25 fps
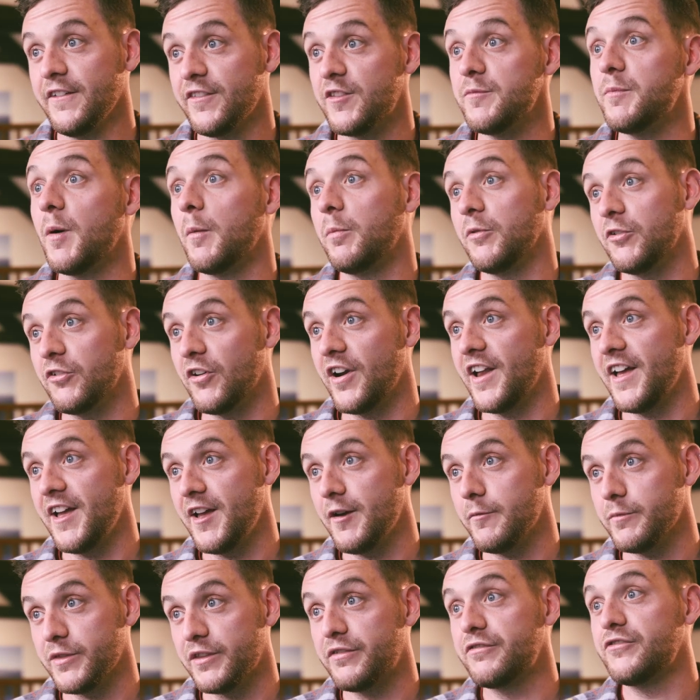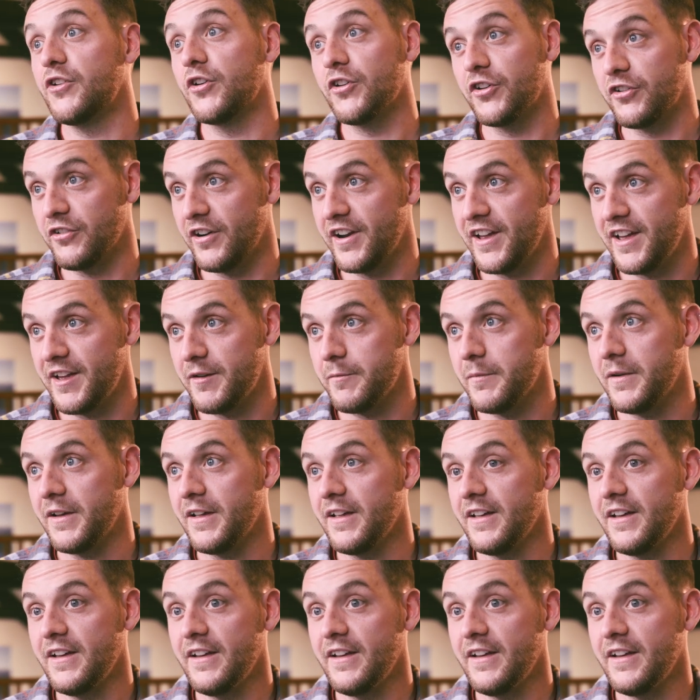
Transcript: the Bob Graham, the Frog Graham,